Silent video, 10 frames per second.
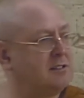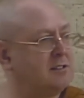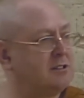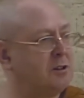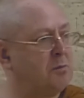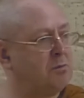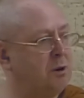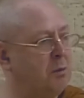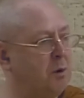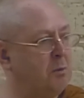It's not a
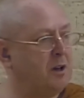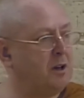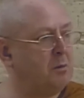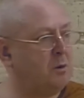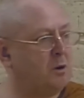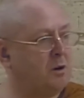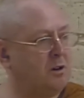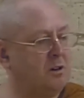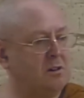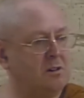problem anymore.
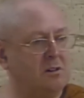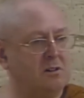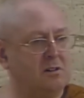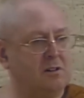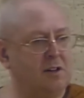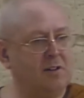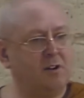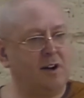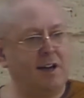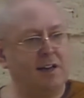You haven't
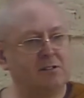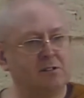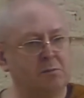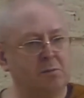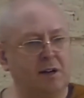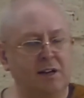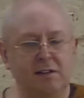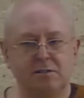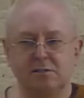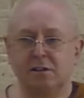got aches and
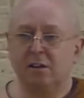pains.